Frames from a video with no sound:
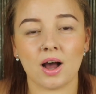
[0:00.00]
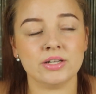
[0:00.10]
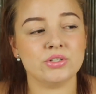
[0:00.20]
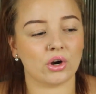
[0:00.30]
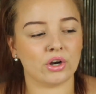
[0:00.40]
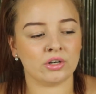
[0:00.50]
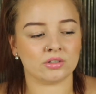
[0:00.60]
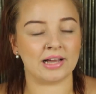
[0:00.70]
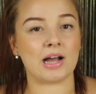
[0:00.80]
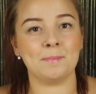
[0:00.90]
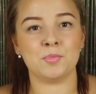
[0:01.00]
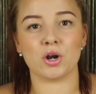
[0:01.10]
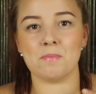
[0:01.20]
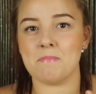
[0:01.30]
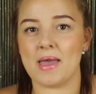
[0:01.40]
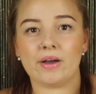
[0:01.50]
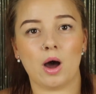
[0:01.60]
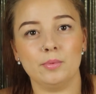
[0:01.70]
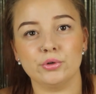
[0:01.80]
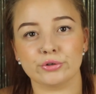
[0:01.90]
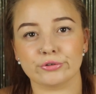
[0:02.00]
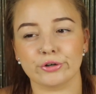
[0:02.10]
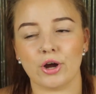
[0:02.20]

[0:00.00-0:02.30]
I'm not a makeup guru.